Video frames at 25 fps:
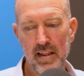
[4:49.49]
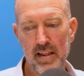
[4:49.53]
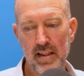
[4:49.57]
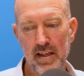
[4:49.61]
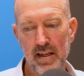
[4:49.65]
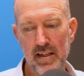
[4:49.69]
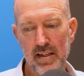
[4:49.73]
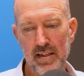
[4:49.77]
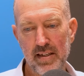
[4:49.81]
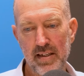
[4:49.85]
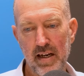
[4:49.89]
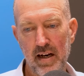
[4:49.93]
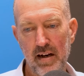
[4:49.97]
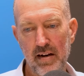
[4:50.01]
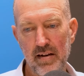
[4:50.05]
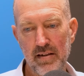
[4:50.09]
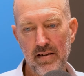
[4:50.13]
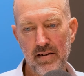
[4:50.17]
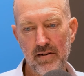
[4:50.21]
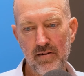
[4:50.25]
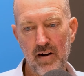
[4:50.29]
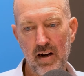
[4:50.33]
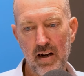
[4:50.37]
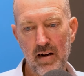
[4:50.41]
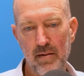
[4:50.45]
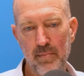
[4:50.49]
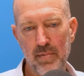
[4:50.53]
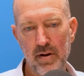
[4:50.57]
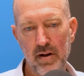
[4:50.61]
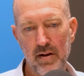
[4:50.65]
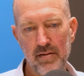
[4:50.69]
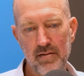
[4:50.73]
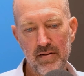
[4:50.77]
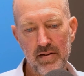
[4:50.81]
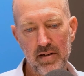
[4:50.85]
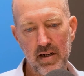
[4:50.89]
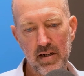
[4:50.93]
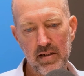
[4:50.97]
that Saudi's trying to
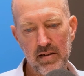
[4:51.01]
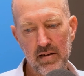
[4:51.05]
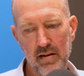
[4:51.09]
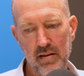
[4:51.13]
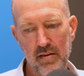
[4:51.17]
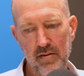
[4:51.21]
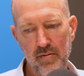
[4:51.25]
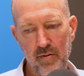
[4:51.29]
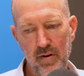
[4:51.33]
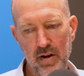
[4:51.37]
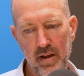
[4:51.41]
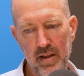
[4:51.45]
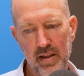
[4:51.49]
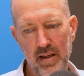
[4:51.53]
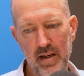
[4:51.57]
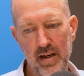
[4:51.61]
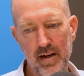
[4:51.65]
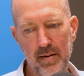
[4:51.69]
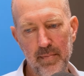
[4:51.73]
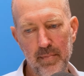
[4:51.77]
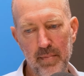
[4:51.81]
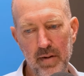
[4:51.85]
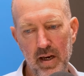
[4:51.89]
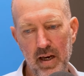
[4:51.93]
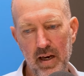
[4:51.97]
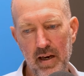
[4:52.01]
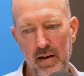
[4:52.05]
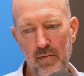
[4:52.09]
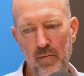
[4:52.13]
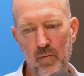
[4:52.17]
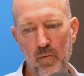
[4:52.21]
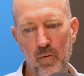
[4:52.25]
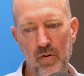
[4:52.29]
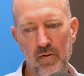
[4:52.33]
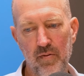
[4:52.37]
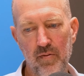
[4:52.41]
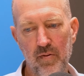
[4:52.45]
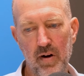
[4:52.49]
build. There's actually three of them, and
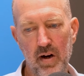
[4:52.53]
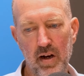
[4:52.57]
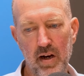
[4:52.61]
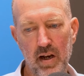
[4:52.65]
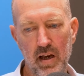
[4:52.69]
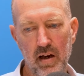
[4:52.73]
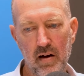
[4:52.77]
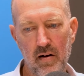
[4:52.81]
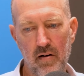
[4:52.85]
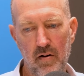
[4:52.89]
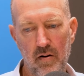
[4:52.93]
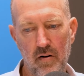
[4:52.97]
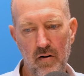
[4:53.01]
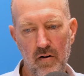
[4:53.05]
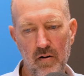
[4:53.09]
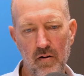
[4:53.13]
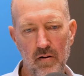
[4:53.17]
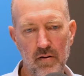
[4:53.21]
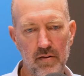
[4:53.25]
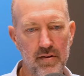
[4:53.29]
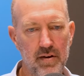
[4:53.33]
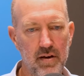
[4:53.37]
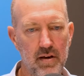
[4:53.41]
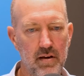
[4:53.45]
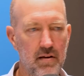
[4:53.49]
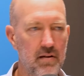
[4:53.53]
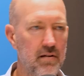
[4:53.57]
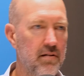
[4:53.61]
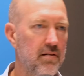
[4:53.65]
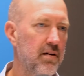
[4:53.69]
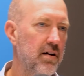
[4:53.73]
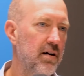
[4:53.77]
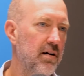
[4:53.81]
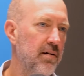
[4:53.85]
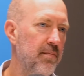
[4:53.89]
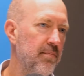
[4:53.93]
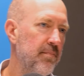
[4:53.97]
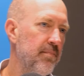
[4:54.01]
we're running all the
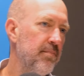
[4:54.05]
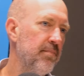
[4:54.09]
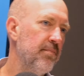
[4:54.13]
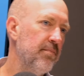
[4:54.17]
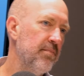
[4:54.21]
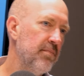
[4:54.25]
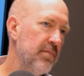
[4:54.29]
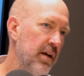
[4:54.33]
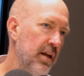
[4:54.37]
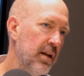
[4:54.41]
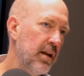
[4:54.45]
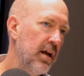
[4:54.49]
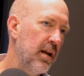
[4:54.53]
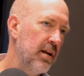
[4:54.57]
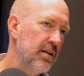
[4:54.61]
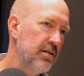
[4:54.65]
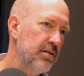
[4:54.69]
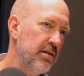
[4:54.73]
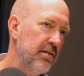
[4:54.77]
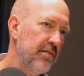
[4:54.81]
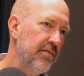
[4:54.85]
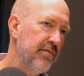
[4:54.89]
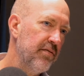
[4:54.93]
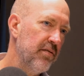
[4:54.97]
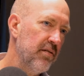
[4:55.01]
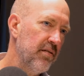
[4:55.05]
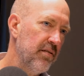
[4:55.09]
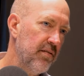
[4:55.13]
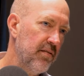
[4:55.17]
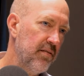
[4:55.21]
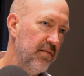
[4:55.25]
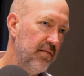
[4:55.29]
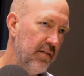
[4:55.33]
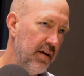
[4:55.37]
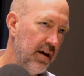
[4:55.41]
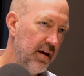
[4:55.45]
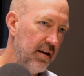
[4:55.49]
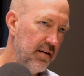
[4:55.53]
technology for
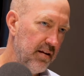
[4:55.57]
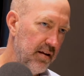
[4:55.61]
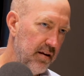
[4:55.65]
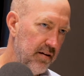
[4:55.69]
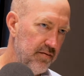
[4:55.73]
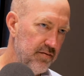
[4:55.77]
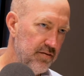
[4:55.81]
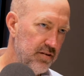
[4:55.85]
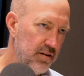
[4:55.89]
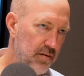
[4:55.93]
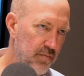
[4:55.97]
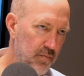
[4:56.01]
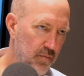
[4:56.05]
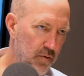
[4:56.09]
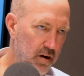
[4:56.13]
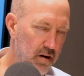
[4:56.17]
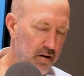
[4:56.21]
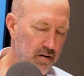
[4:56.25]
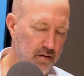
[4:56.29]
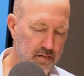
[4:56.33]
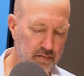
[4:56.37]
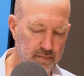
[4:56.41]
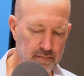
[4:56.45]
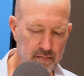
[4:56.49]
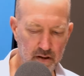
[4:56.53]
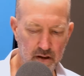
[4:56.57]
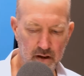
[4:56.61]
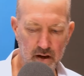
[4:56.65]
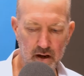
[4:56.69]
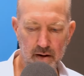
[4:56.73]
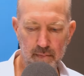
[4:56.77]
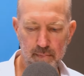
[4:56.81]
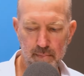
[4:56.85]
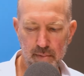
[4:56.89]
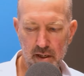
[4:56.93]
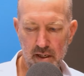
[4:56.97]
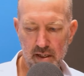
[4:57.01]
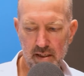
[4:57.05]
that energy and water
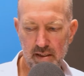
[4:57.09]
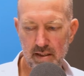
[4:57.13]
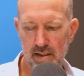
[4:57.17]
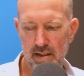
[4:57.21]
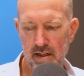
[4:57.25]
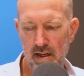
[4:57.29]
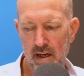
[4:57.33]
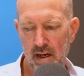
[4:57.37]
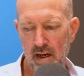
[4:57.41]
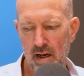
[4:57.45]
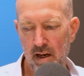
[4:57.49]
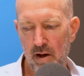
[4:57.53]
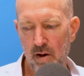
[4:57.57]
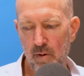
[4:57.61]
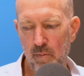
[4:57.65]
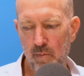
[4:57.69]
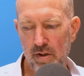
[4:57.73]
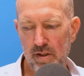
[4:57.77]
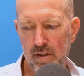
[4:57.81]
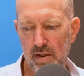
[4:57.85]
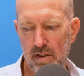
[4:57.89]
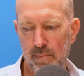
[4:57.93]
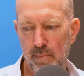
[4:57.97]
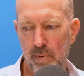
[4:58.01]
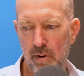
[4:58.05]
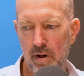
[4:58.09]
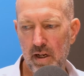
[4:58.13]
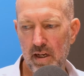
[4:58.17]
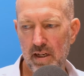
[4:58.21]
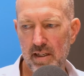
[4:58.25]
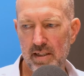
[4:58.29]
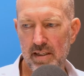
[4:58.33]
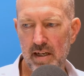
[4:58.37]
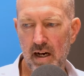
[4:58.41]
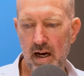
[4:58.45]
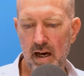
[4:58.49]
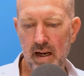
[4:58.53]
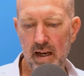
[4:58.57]
piece. which is pretty
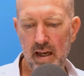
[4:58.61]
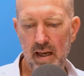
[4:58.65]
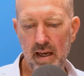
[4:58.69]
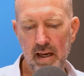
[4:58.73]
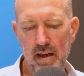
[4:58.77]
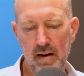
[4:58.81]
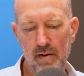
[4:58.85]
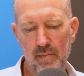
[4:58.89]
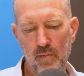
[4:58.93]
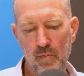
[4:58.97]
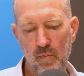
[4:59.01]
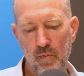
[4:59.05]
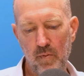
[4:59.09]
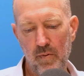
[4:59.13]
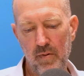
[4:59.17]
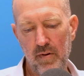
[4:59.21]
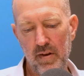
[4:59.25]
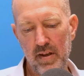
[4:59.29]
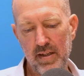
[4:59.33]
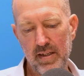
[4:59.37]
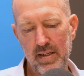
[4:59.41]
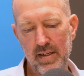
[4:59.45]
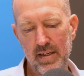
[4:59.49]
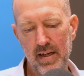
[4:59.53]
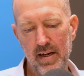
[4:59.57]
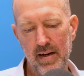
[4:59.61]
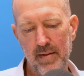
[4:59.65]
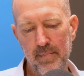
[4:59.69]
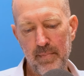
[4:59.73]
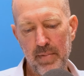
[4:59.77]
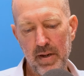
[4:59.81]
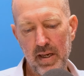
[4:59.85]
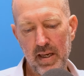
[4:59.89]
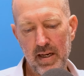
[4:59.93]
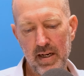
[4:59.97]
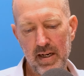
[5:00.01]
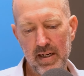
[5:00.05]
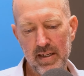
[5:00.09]
exciting. And it's
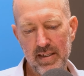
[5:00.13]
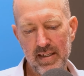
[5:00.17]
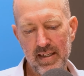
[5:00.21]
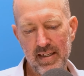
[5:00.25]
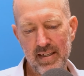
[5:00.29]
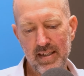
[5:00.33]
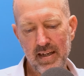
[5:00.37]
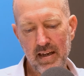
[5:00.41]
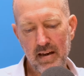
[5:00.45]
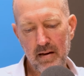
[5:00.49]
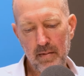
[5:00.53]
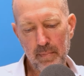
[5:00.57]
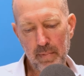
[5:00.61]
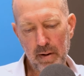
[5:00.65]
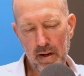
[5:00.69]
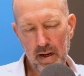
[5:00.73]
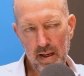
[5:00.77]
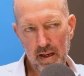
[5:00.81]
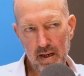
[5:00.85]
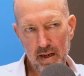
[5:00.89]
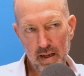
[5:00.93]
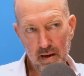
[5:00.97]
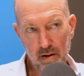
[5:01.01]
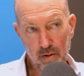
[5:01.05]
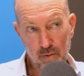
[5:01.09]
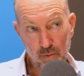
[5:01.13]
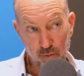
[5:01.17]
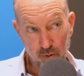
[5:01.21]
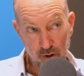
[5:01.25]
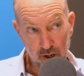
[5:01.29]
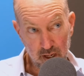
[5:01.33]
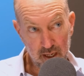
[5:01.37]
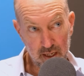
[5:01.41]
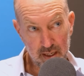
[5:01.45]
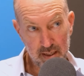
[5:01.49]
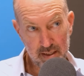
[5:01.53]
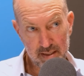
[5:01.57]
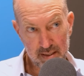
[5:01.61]
because it's a completely
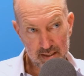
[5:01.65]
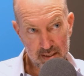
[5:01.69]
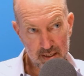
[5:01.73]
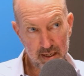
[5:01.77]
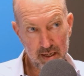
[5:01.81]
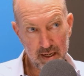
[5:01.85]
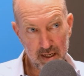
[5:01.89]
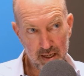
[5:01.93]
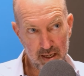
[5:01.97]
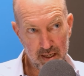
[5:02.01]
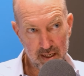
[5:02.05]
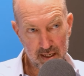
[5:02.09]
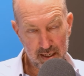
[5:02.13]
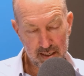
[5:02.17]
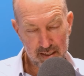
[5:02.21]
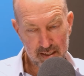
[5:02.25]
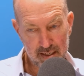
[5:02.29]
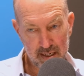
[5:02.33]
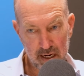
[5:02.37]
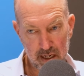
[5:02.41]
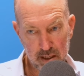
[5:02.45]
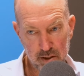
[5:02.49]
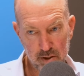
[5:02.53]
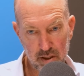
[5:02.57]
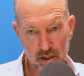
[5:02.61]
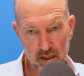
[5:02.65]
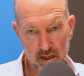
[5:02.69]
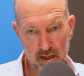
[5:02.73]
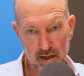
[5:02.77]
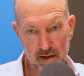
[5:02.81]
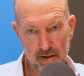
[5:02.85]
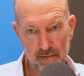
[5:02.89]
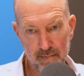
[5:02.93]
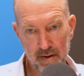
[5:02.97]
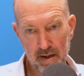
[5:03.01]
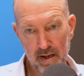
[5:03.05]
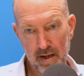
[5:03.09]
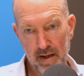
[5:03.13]
green city, it's actually
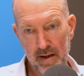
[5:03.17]
a